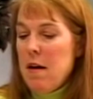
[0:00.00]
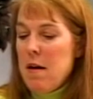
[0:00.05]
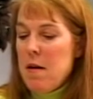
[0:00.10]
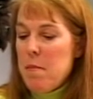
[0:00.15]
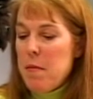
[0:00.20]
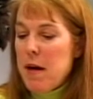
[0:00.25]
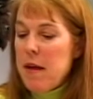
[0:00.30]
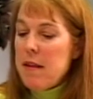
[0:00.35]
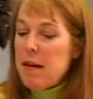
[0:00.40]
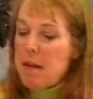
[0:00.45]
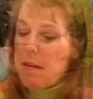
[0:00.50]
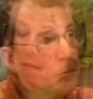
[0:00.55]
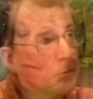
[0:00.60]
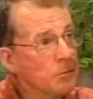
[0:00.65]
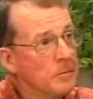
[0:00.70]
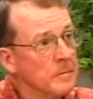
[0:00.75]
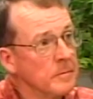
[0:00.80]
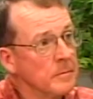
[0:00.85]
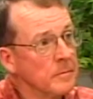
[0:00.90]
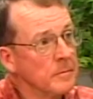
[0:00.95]
I think it's
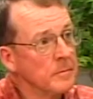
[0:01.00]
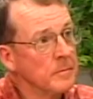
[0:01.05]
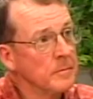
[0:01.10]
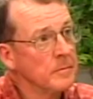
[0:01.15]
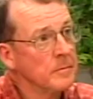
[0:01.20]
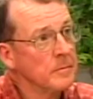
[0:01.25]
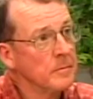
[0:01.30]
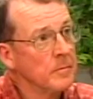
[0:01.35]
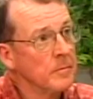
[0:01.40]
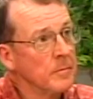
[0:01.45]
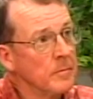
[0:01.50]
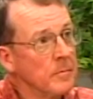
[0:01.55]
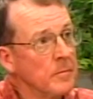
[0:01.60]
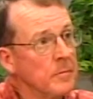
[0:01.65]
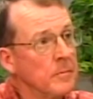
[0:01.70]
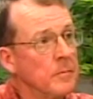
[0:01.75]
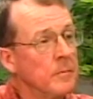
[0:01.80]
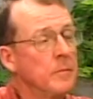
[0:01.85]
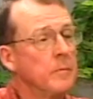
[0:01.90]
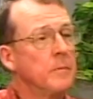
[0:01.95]
important to also note
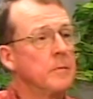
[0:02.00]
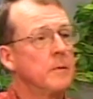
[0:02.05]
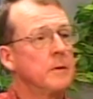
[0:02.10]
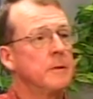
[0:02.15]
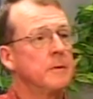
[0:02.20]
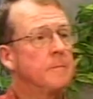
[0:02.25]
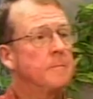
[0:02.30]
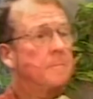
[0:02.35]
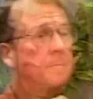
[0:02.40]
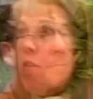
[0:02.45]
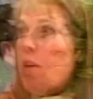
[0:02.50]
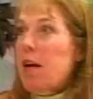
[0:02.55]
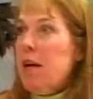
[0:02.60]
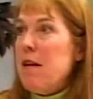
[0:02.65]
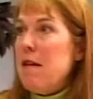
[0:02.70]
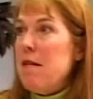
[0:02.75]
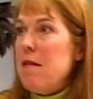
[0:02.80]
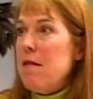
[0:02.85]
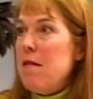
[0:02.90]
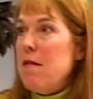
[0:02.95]
that the town
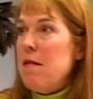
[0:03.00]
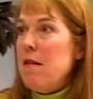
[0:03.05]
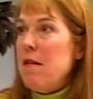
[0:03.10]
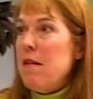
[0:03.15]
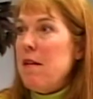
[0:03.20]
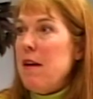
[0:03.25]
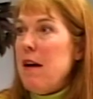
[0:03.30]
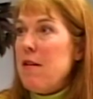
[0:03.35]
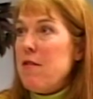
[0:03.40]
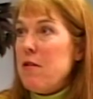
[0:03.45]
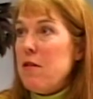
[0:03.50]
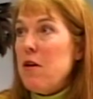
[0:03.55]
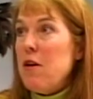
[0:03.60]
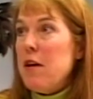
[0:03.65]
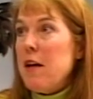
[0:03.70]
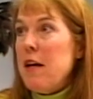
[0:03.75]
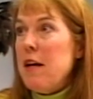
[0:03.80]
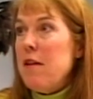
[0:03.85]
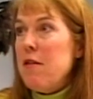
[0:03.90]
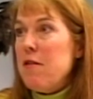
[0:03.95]
has a
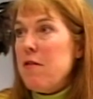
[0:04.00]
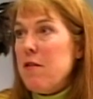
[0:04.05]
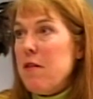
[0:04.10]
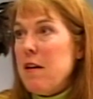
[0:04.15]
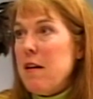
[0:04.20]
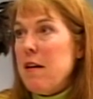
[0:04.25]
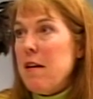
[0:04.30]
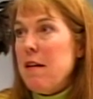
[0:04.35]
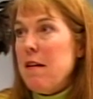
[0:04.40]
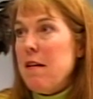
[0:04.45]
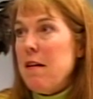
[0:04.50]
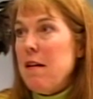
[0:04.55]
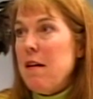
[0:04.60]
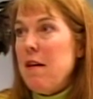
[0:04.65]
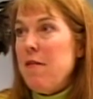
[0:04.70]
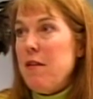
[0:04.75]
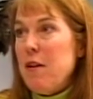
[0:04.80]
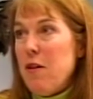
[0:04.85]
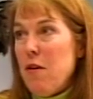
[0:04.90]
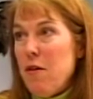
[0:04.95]
long history
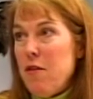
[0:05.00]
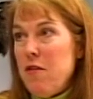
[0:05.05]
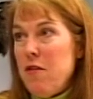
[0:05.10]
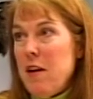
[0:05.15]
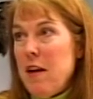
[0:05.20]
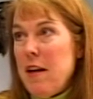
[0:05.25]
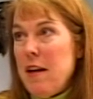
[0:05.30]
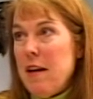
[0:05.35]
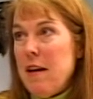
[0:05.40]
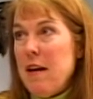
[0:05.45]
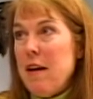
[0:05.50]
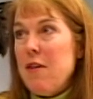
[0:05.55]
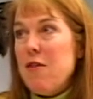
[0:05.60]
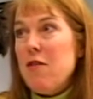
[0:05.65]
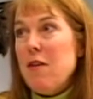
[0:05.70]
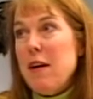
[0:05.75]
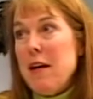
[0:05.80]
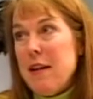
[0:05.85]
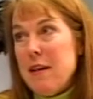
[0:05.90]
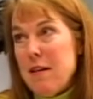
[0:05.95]
of negotiating and
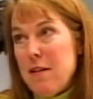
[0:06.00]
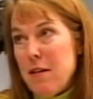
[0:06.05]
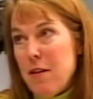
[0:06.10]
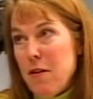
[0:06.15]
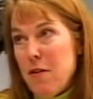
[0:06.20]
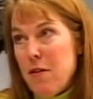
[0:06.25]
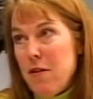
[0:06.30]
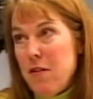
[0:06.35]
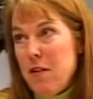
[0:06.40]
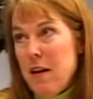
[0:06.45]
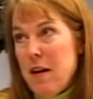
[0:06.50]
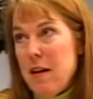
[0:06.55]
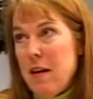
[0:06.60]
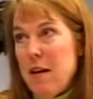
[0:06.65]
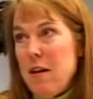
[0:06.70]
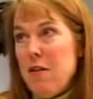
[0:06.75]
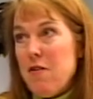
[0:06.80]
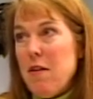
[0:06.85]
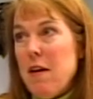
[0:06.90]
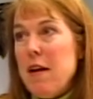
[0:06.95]
trying
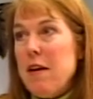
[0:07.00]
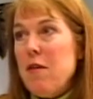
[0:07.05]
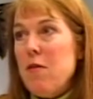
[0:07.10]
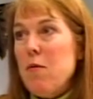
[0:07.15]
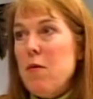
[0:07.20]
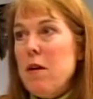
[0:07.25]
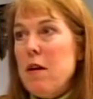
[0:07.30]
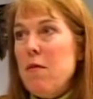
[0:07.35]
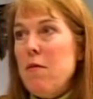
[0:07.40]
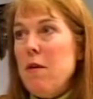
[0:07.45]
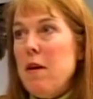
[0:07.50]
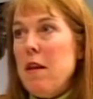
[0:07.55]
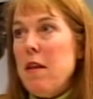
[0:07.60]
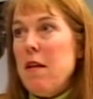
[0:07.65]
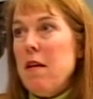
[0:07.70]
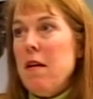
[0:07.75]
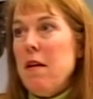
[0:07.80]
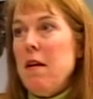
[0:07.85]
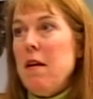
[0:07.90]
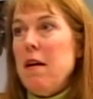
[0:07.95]
to work with
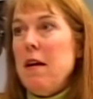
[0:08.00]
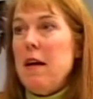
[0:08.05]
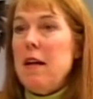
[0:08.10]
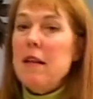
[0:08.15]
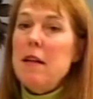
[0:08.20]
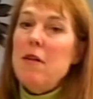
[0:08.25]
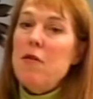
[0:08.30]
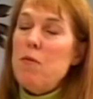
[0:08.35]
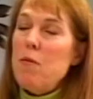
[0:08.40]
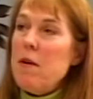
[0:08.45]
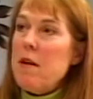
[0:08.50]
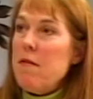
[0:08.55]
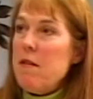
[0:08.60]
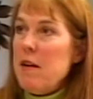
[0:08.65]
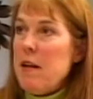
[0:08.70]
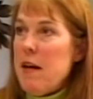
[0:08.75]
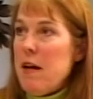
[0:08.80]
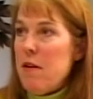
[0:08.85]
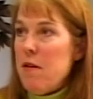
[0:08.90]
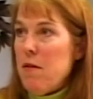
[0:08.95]
at least one of
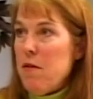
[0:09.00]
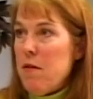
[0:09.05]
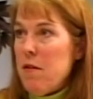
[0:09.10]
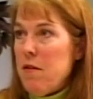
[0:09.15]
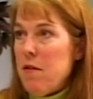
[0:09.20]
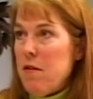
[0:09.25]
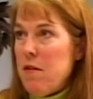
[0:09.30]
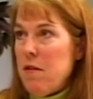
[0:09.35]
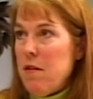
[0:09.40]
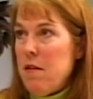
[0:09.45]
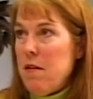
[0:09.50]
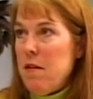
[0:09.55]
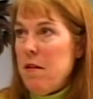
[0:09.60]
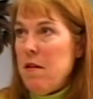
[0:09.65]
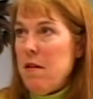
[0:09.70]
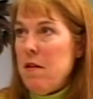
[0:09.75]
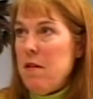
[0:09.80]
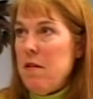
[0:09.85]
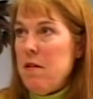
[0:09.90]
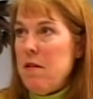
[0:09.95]
the landowners.
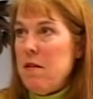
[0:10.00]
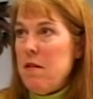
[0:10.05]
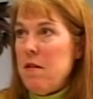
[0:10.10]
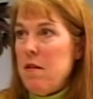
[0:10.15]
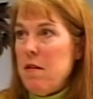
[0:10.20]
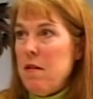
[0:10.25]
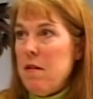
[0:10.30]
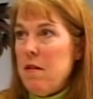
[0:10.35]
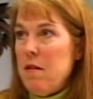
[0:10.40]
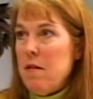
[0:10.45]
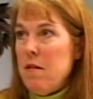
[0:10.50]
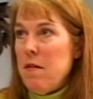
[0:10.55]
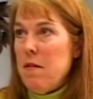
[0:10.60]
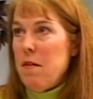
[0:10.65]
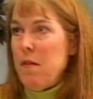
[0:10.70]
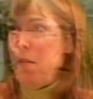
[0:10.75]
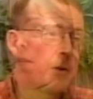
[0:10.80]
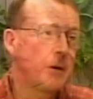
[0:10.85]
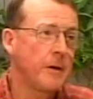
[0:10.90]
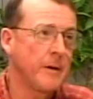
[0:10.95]
It's had an
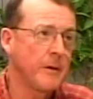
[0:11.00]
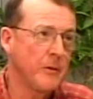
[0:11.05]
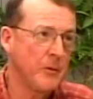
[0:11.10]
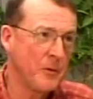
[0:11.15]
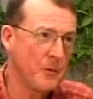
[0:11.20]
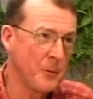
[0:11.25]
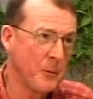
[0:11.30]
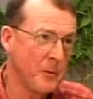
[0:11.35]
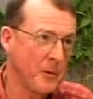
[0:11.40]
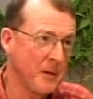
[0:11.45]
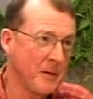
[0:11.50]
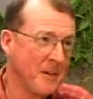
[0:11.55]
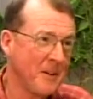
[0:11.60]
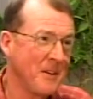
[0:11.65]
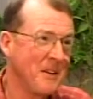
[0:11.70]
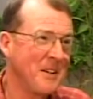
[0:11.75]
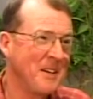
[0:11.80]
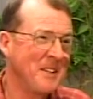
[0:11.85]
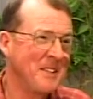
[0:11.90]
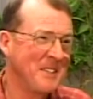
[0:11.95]
exhausting history.
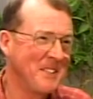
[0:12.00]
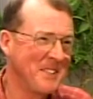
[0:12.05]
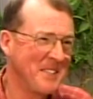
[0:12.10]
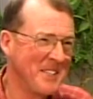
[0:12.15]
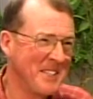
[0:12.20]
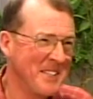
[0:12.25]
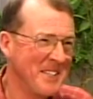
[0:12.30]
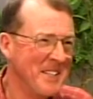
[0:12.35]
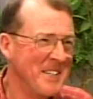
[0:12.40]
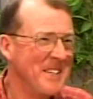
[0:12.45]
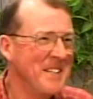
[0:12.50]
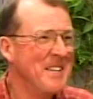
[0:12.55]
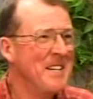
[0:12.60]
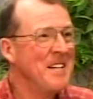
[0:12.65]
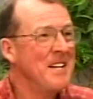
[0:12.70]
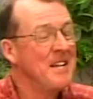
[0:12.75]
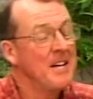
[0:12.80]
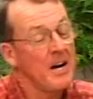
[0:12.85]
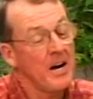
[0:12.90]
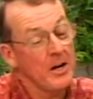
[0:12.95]

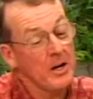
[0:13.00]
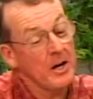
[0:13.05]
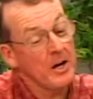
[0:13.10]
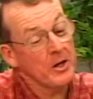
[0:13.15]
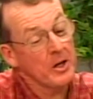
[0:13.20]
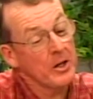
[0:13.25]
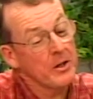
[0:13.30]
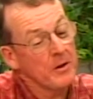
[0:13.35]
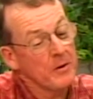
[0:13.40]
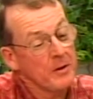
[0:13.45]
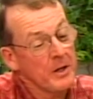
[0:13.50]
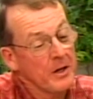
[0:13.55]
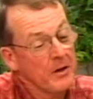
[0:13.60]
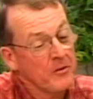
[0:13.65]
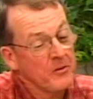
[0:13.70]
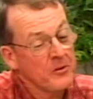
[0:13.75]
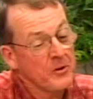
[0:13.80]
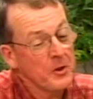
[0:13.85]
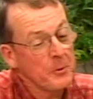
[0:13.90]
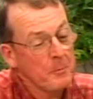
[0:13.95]
Another thing that
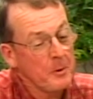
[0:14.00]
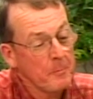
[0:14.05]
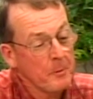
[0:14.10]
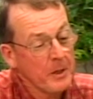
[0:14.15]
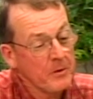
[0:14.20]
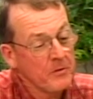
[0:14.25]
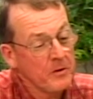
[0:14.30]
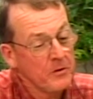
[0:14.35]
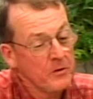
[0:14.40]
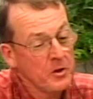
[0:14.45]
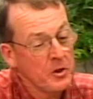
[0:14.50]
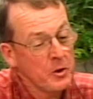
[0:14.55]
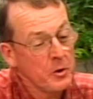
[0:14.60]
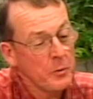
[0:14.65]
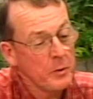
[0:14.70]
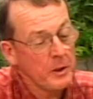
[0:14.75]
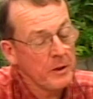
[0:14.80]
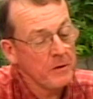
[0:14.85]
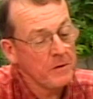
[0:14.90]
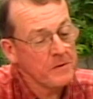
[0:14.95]
should be mentioned
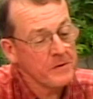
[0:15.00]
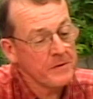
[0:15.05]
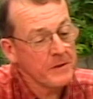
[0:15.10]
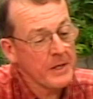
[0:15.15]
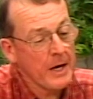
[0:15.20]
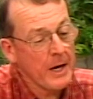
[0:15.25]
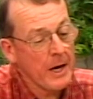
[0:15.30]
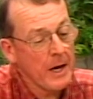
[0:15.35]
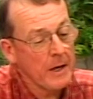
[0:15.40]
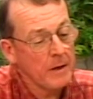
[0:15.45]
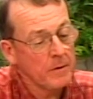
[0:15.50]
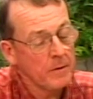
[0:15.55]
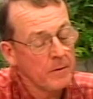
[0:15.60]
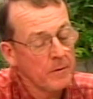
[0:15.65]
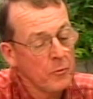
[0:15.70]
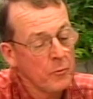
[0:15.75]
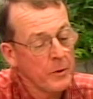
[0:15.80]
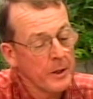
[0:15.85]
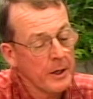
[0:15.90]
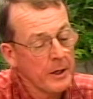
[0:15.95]
too is that
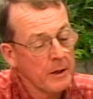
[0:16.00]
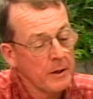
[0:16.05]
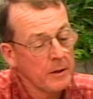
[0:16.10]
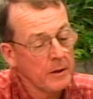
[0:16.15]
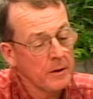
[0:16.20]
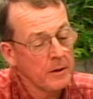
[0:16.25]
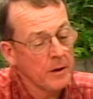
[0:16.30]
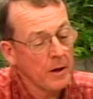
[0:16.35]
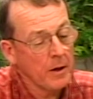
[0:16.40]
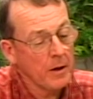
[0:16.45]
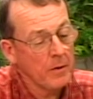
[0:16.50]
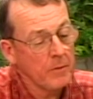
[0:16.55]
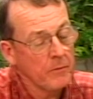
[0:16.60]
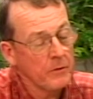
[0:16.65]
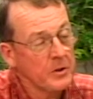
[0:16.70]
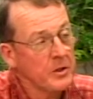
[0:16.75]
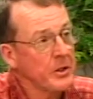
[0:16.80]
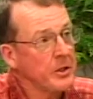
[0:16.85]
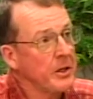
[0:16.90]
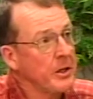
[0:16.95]
when
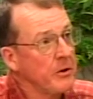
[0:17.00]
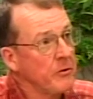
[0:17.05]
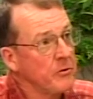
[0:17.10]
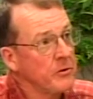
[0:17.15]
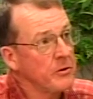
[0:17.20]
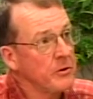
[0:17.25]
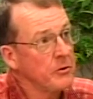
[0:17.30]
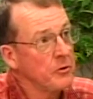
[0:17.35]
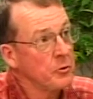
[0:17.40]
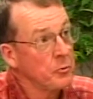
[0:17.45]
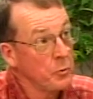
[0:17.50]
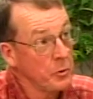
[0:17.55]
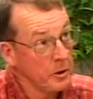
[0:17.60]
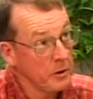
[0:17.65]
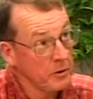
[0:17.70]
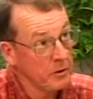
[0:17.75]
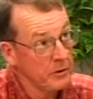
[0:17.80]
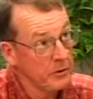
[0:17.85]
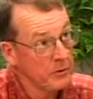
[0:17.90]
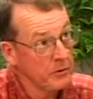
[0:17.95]
Virginia Houston
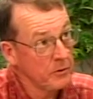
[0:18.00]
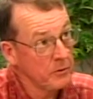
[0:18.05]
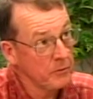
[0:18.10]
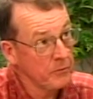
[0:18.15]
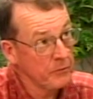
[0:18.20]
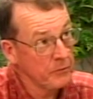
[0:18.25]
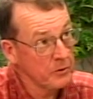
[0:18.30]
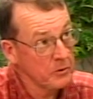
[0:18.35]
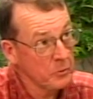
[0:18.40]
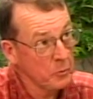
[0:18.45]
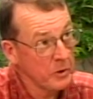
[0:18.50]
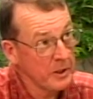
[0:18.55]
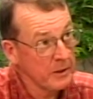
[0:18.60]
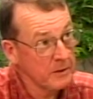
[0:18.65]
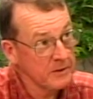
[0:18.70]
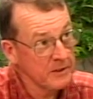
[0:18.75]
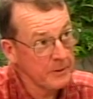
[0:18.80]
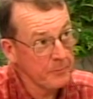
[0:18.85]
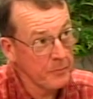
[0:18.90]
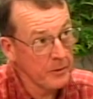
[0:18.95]
drilled her first
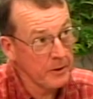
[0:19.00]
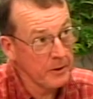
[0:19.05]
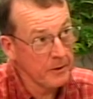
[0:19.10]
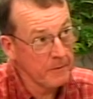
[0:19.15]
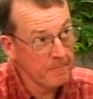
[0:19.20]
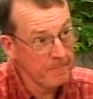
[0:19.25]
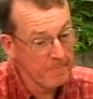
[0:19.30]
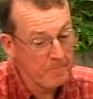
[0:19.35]
wells up there,